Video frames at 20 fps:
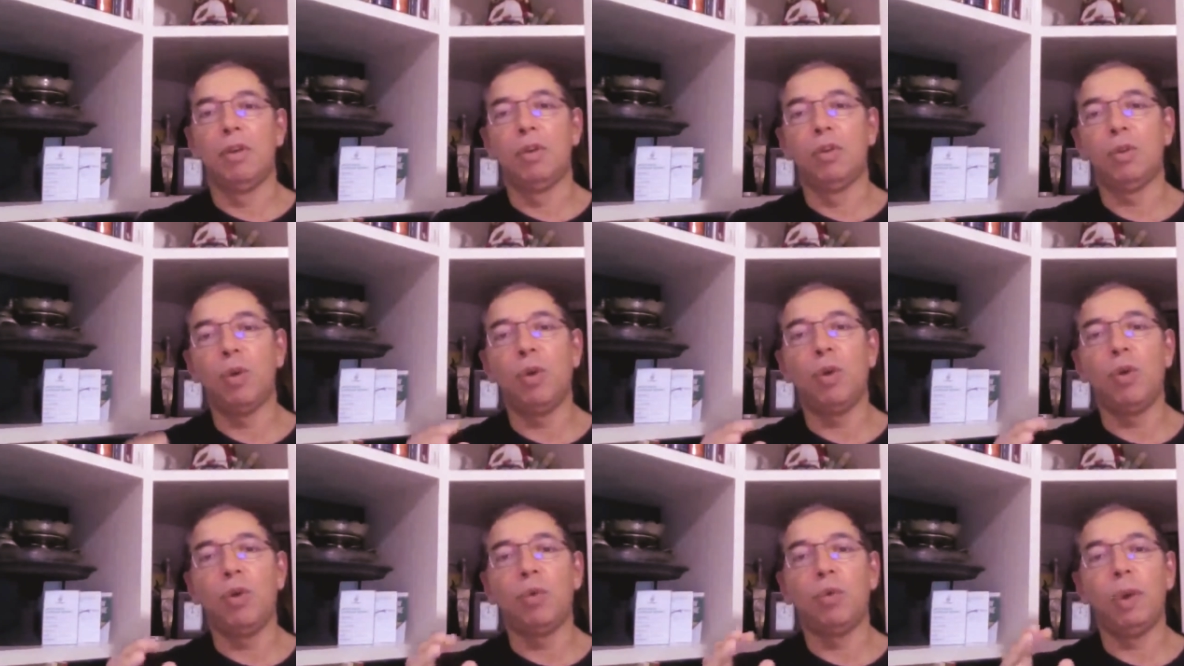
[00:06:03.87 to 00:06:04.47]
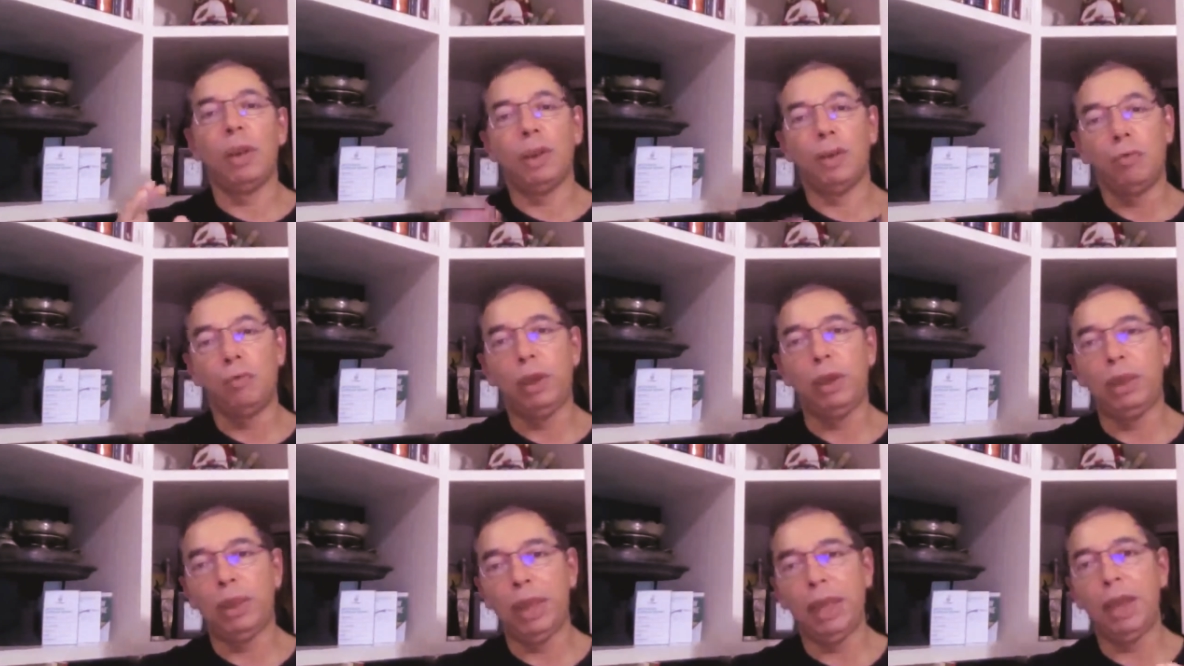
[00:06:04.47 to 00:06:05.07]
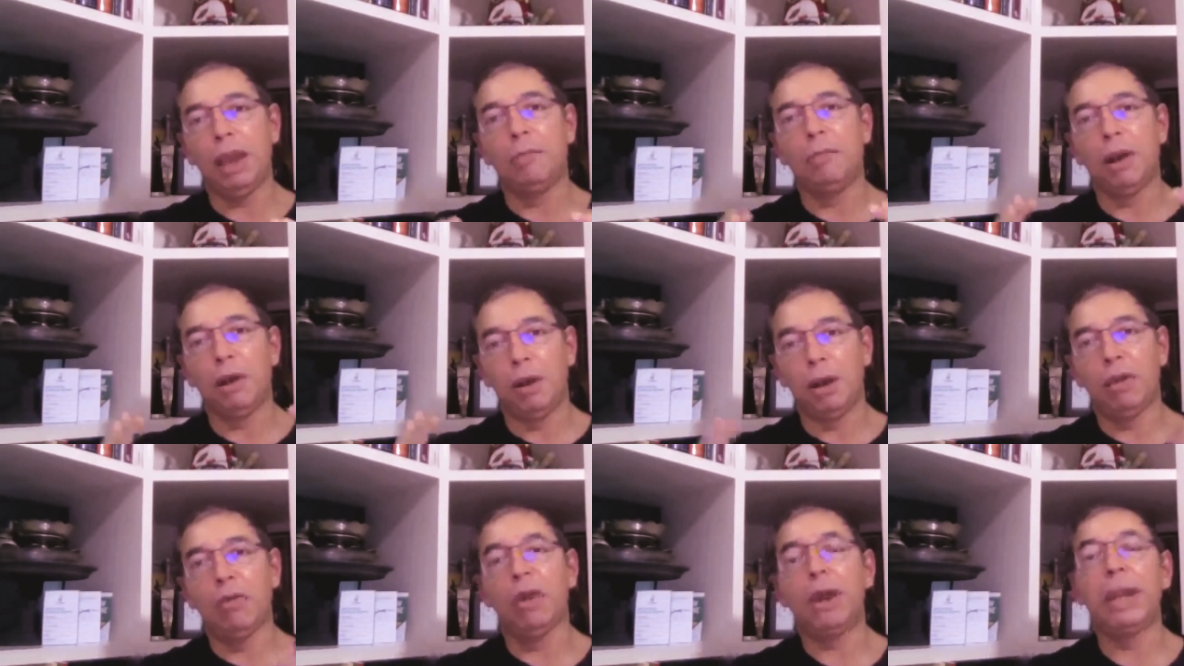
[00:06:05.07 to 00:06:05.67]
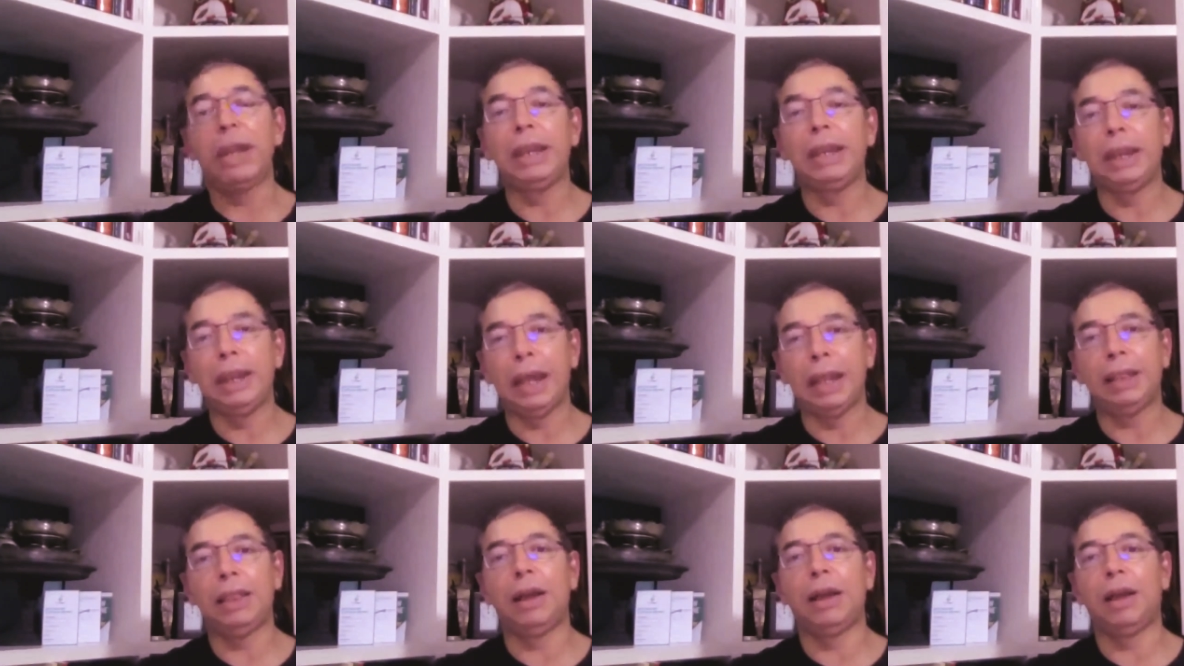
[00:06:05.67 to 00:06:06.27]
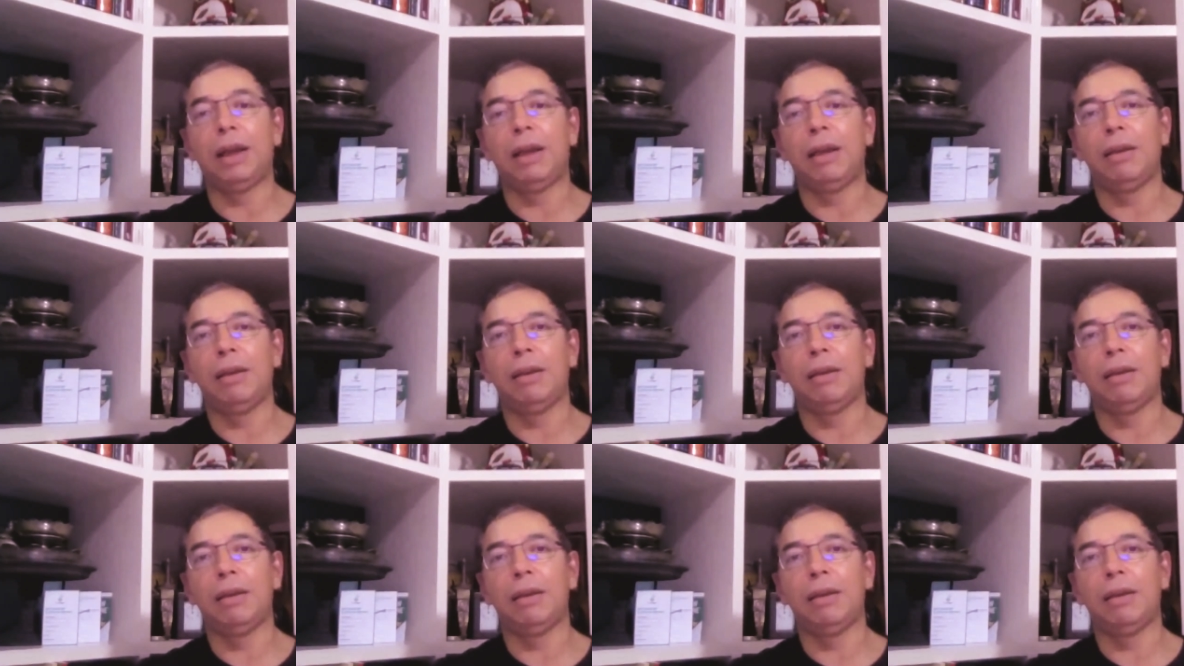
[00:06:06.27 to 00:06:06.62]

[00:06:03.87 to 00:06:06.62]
So when we say about acquiring the data,